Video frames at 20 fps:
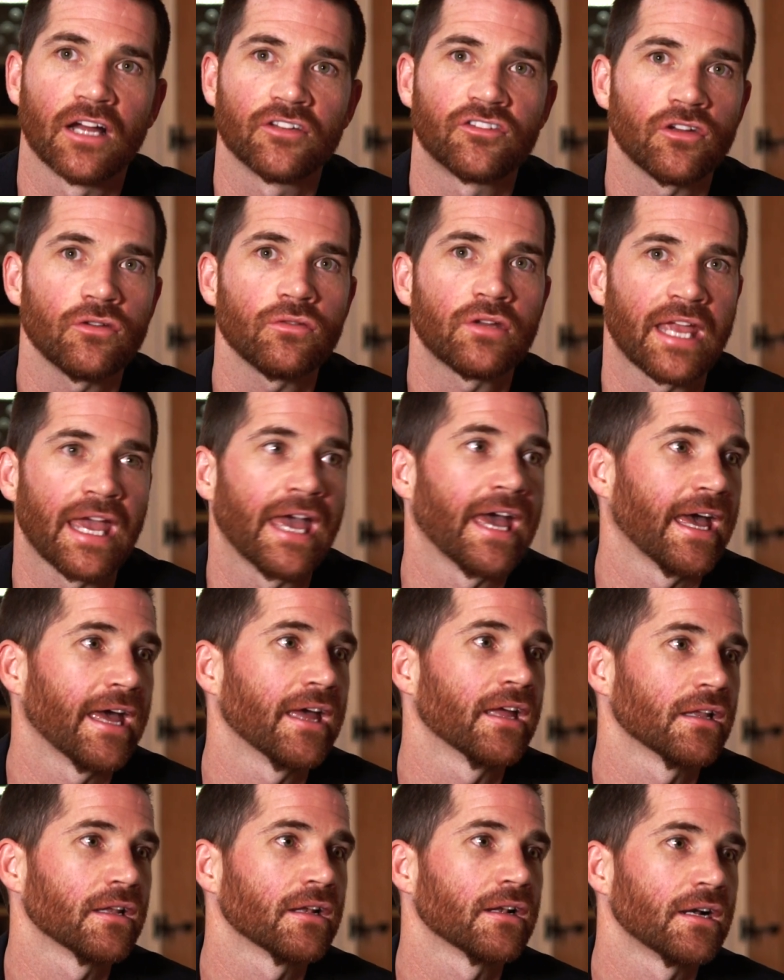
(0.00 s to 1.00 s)
do
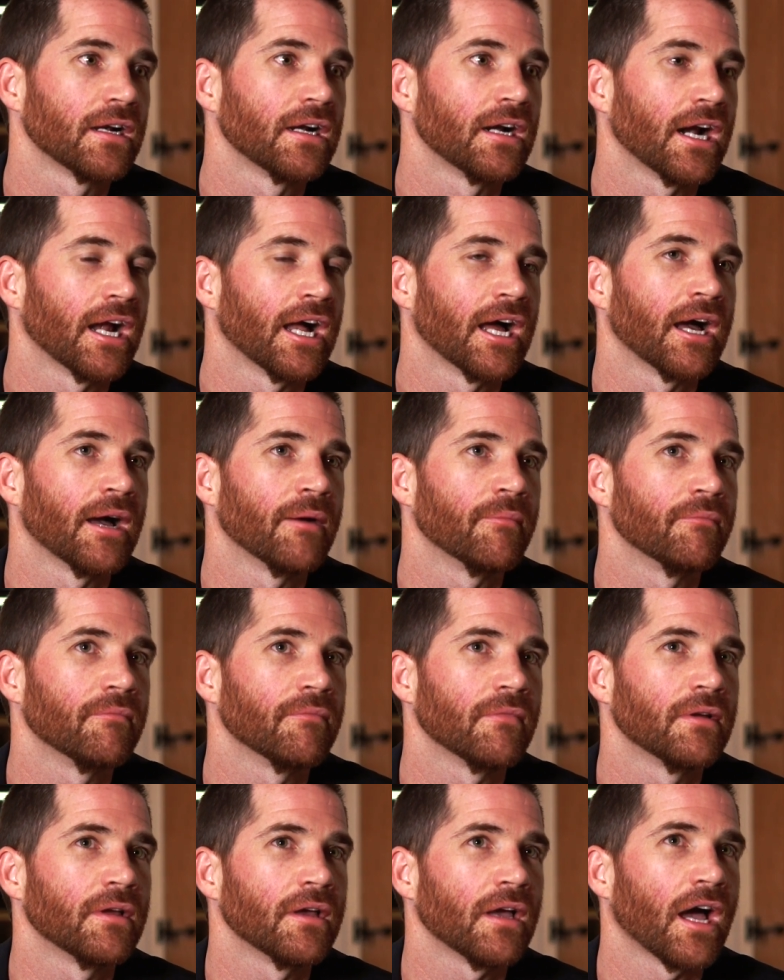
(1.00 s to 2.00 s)
care.
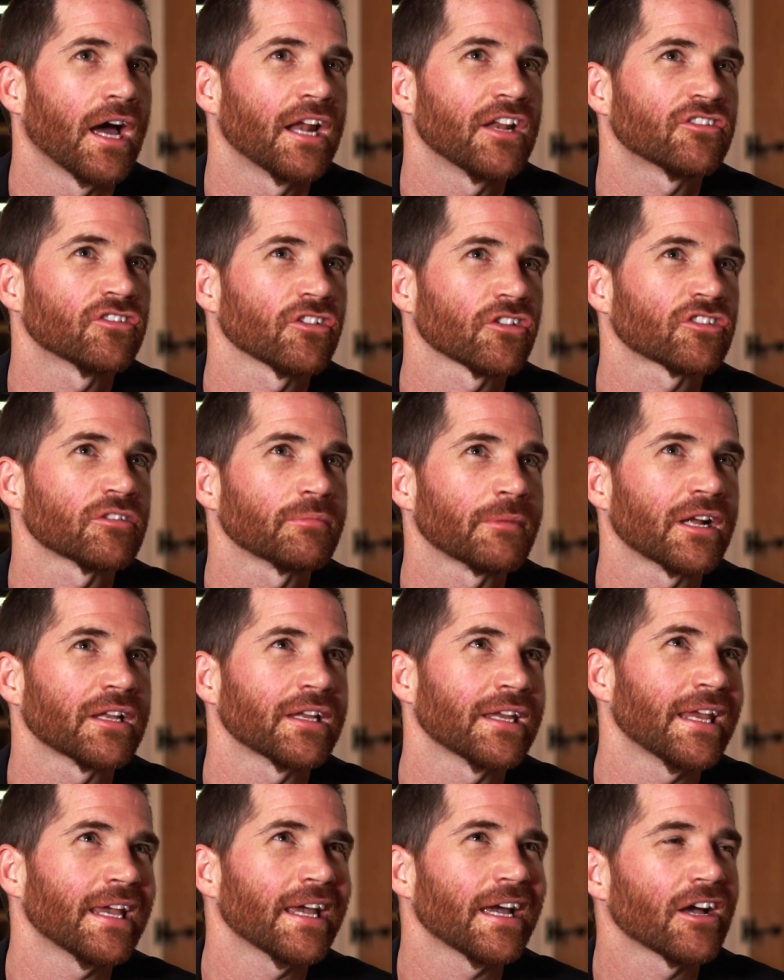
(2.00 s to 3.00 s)
And it's not so
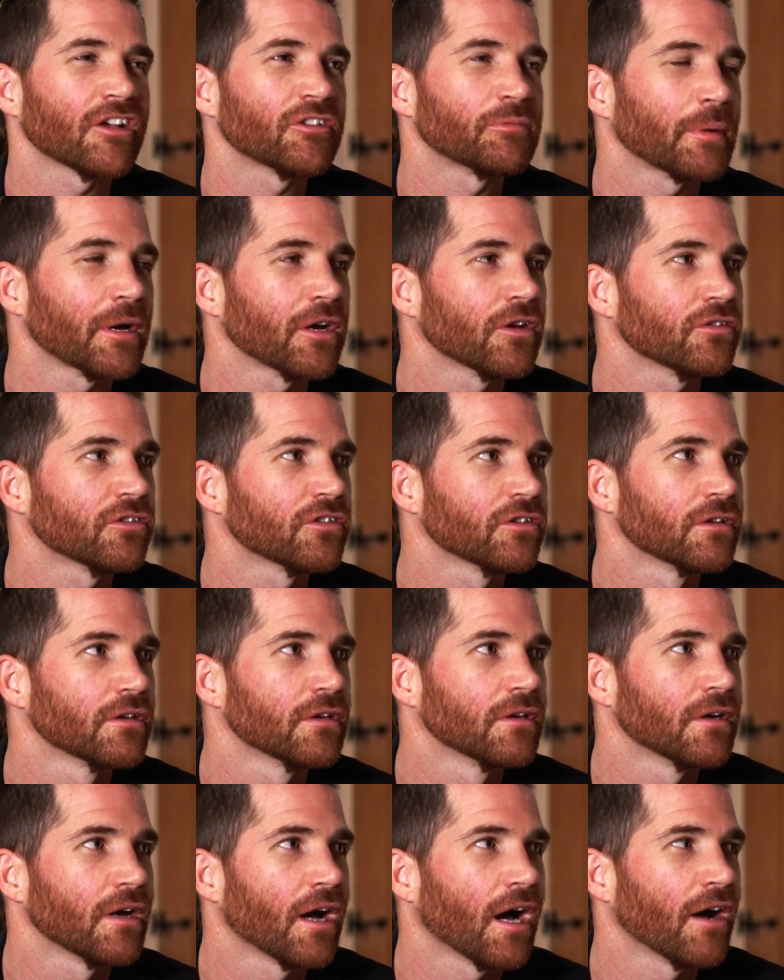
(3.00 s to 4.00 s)
much. Yeah, I suppose
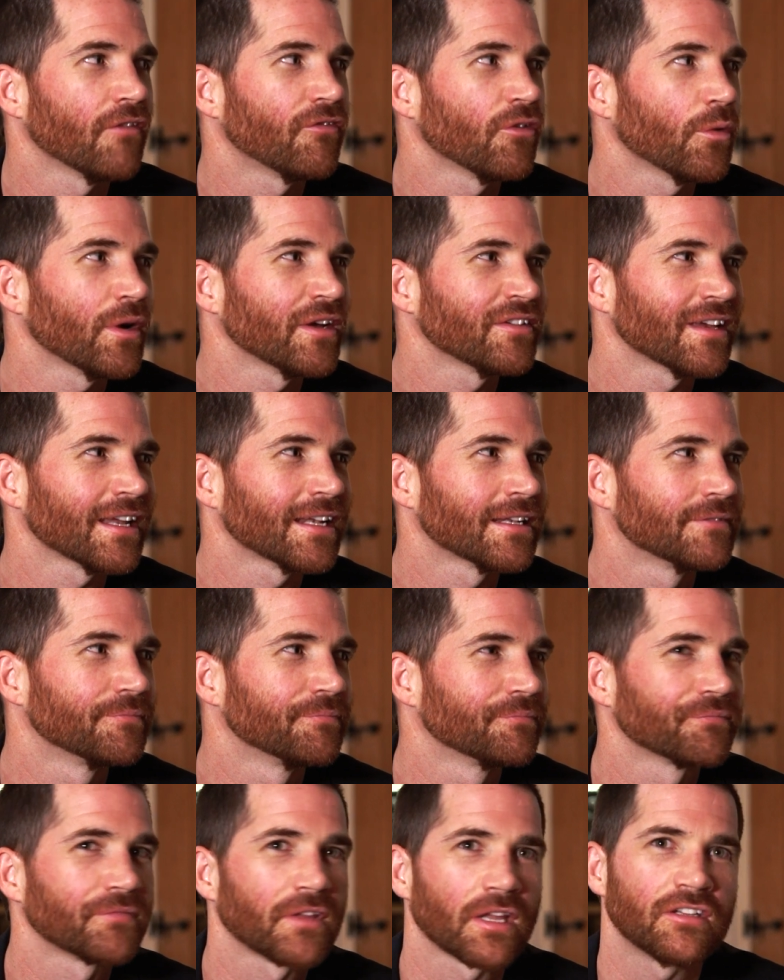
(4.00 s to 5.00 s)
I've always had.
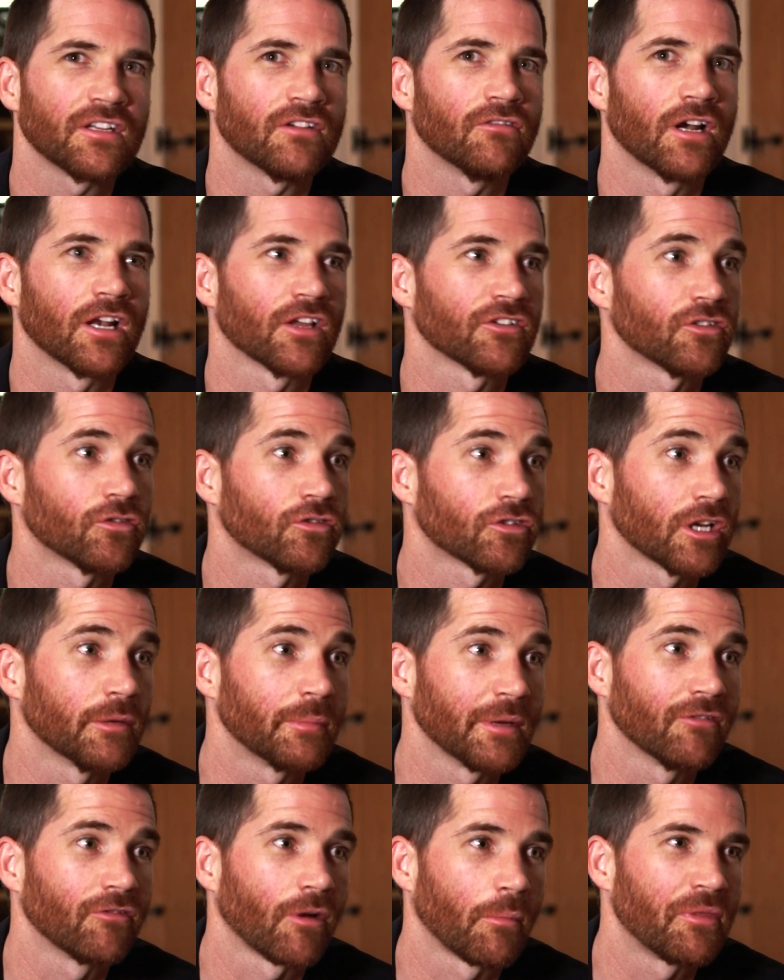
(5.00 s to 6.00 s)
I didn't realise this was
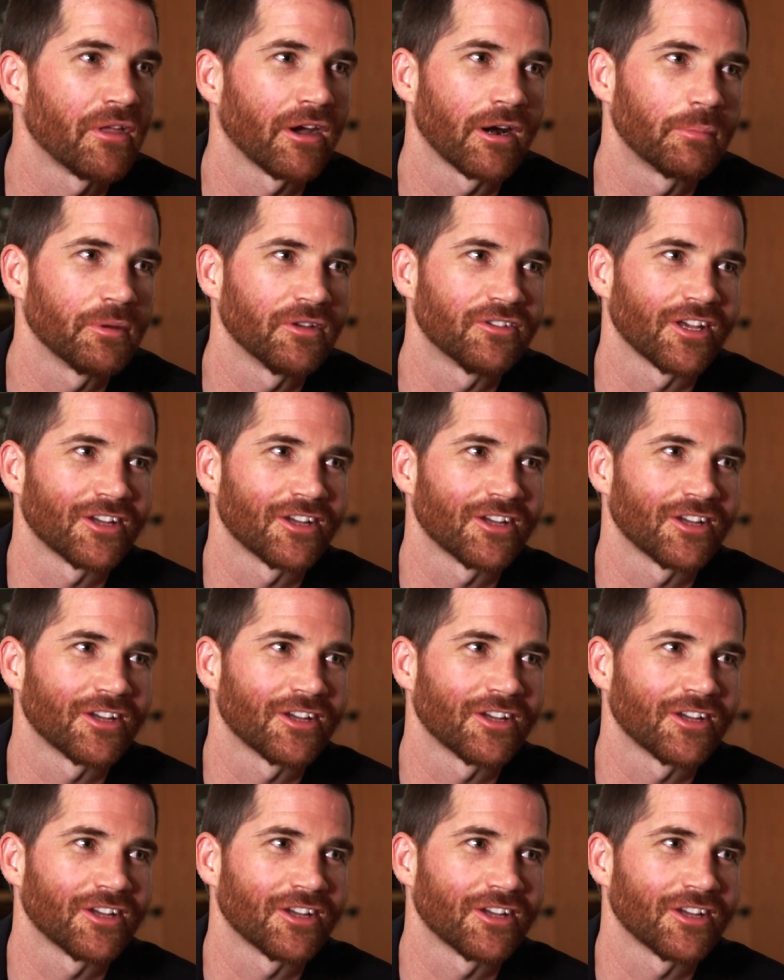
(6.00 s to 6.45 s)
going to be a Rob therapy